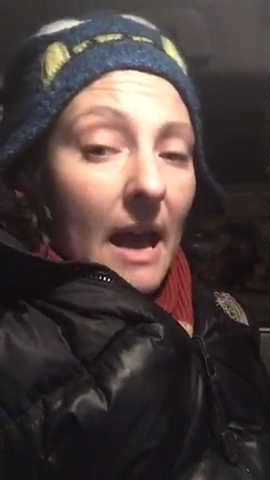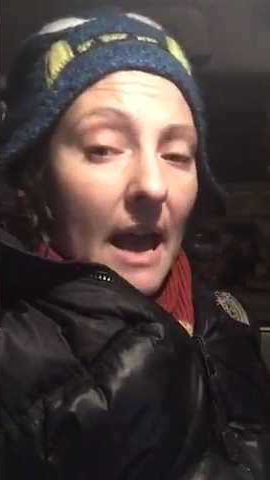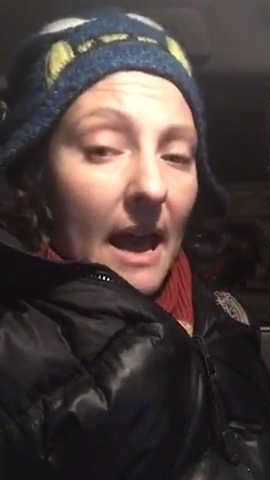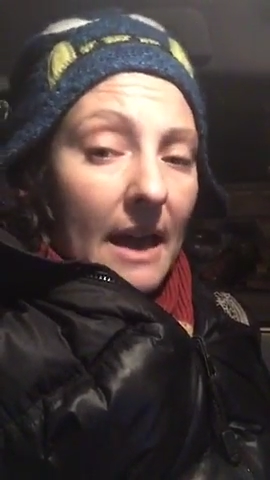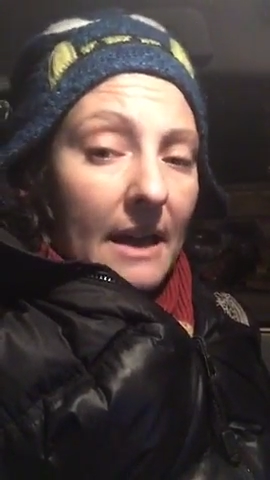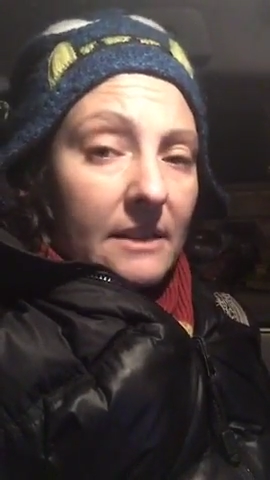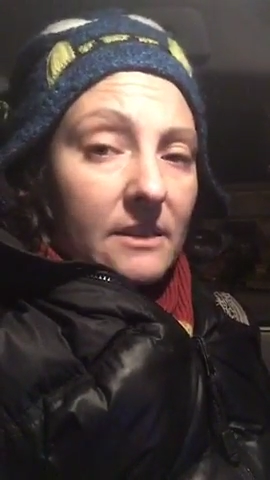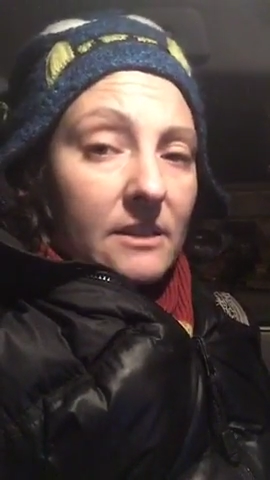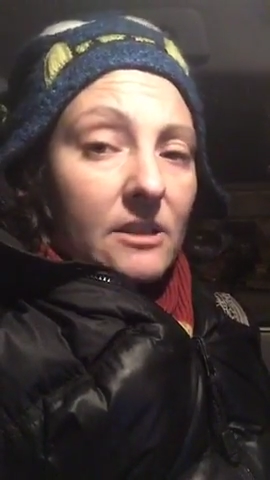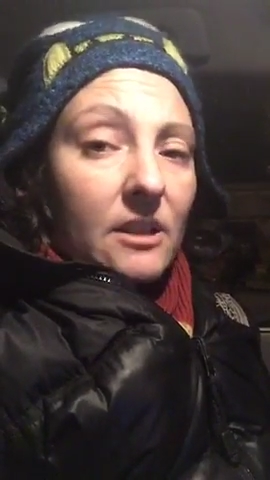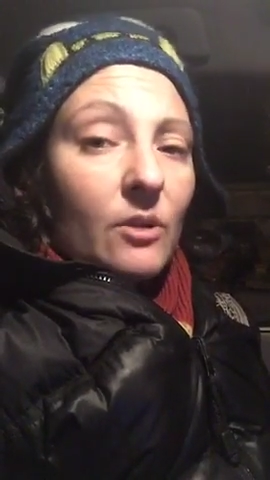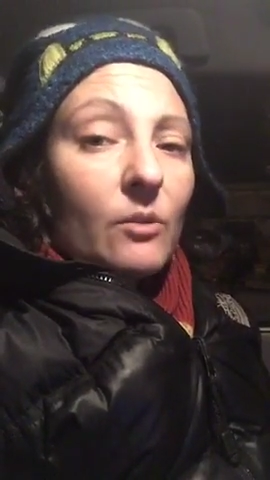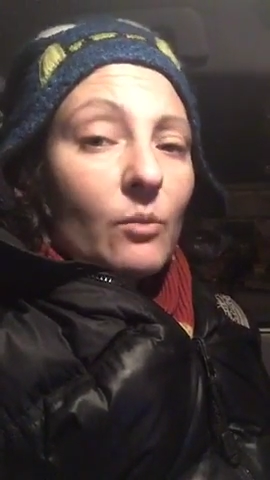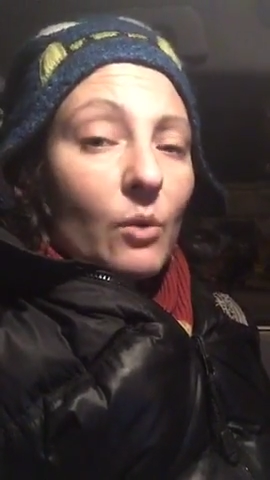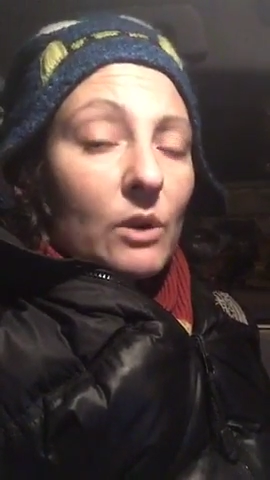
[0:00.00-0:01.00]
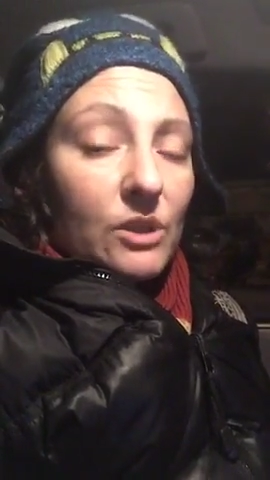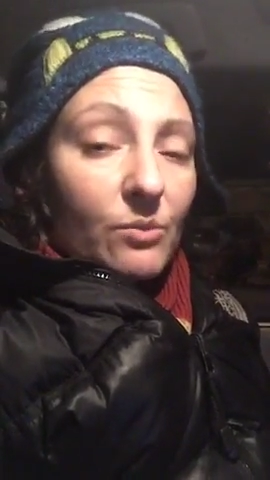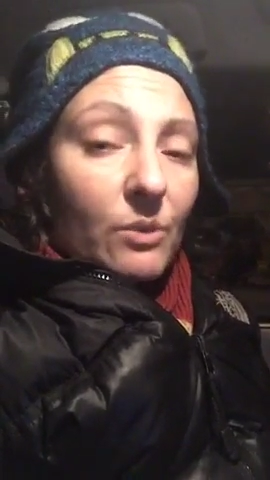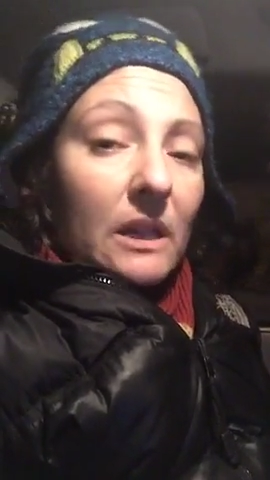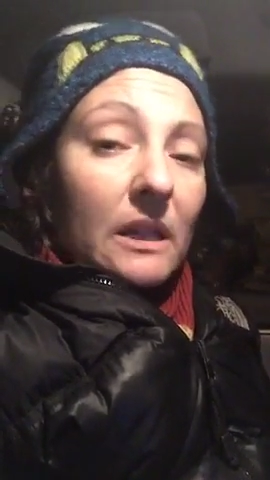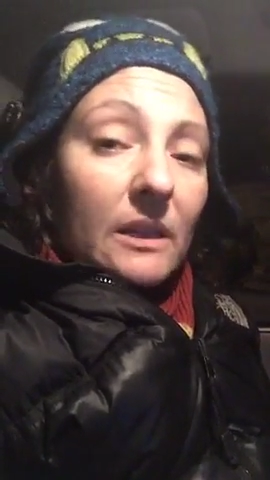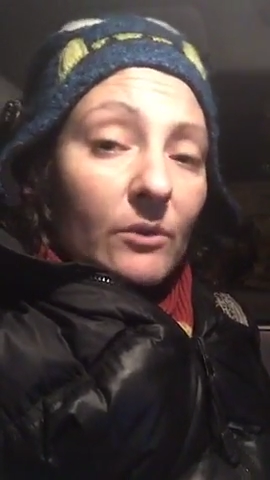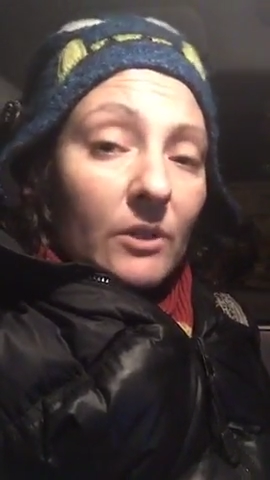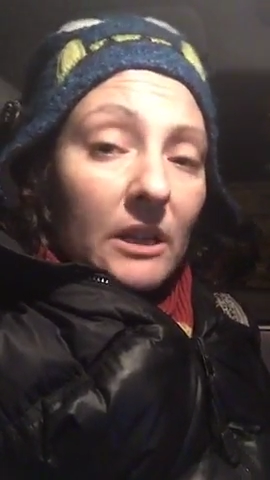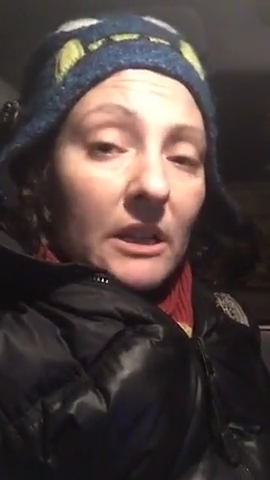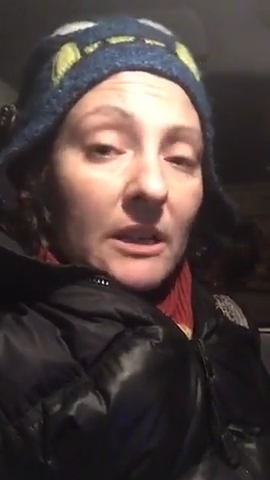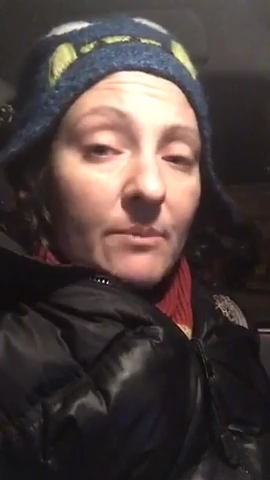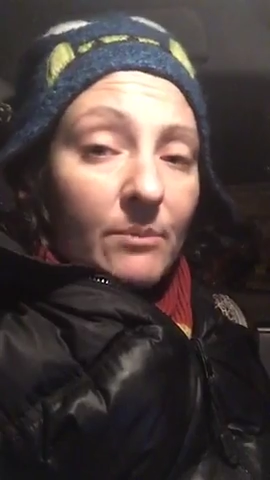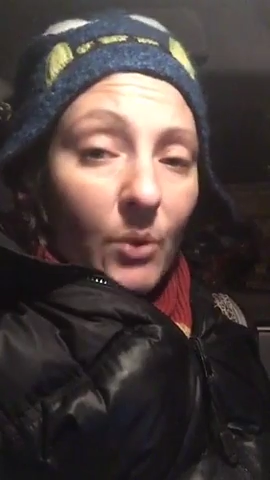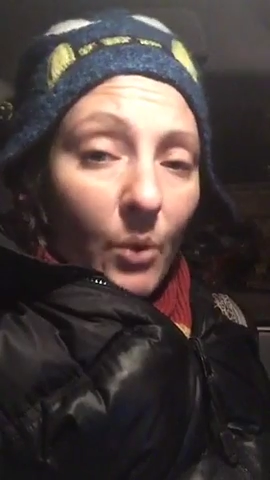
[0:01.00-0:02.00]
And what's really,
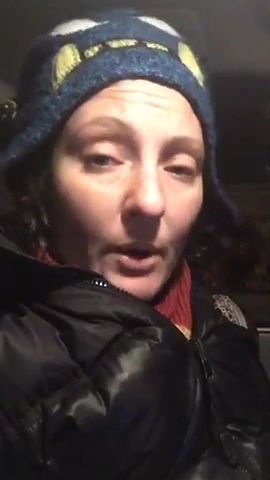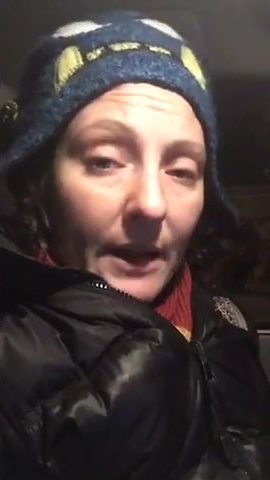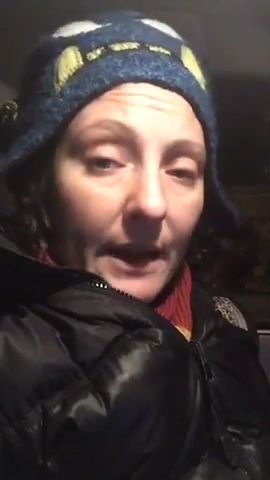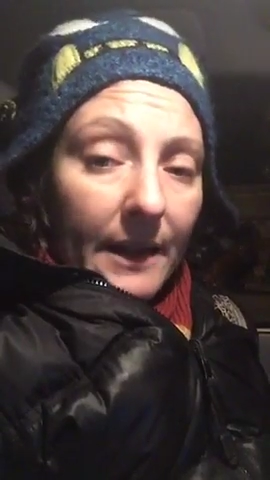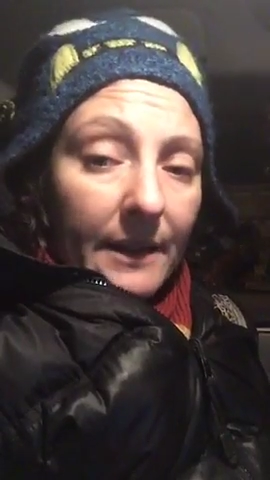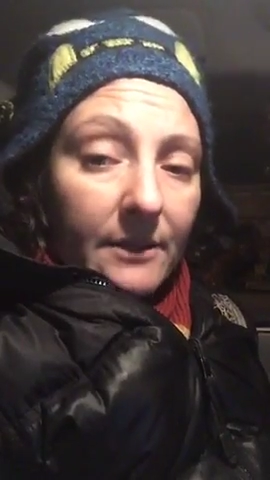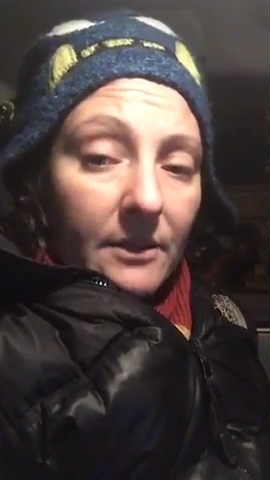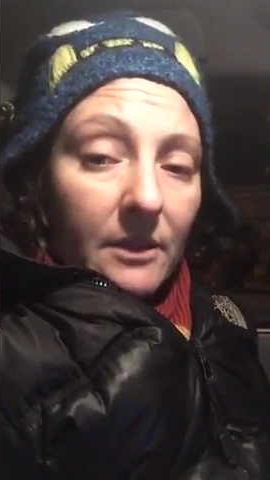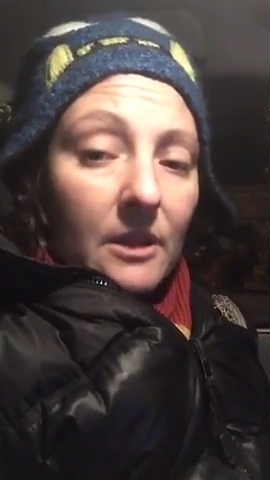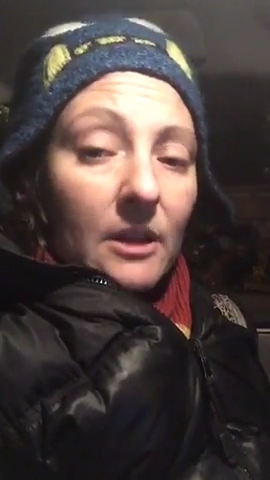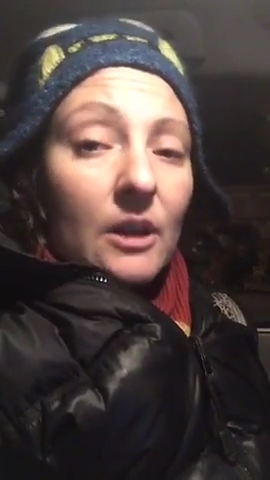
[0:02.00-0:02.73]
really important